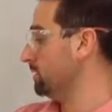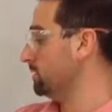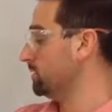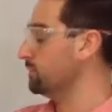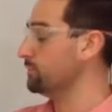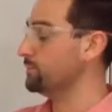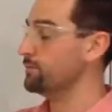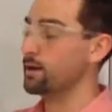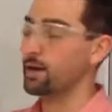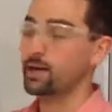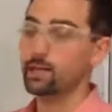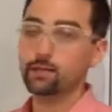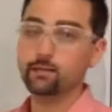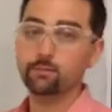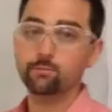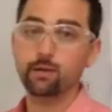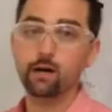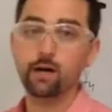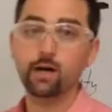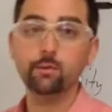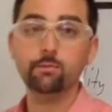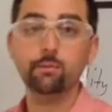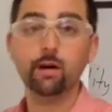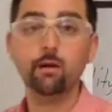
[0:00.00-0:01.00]
divided
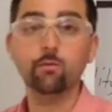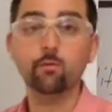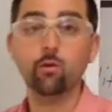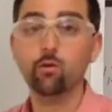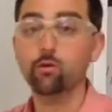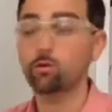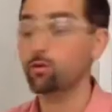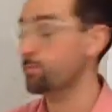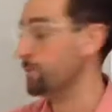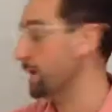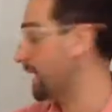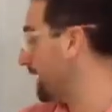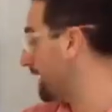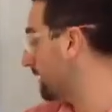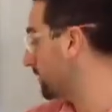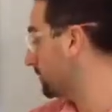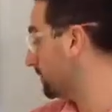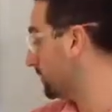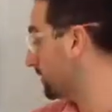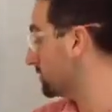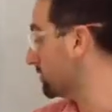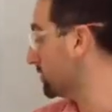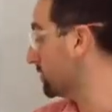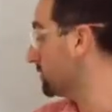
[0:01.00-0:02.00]
by my
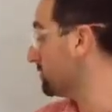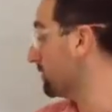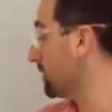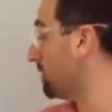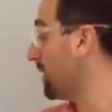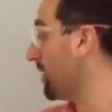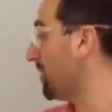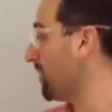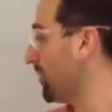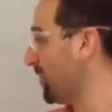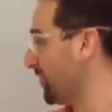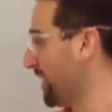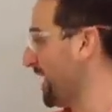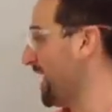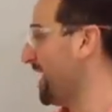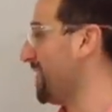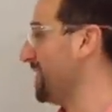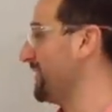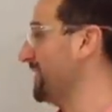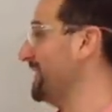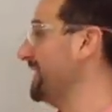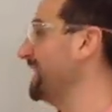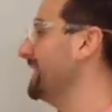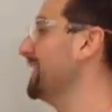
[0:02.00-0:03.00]
my
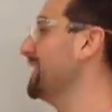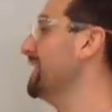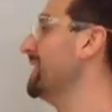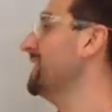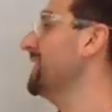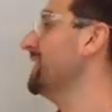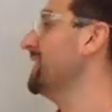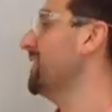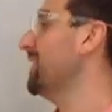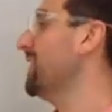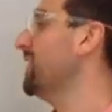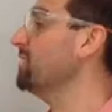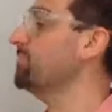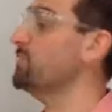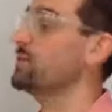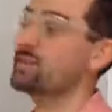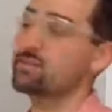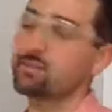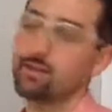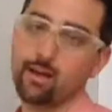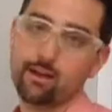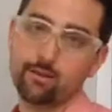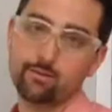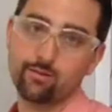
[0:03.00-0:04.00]
molarity of my
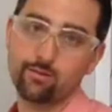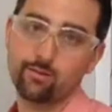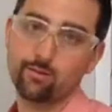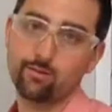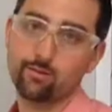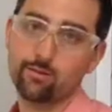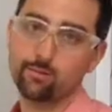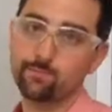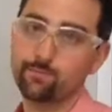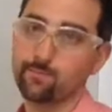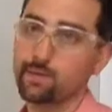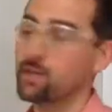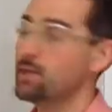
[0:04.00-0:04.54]
stock solution.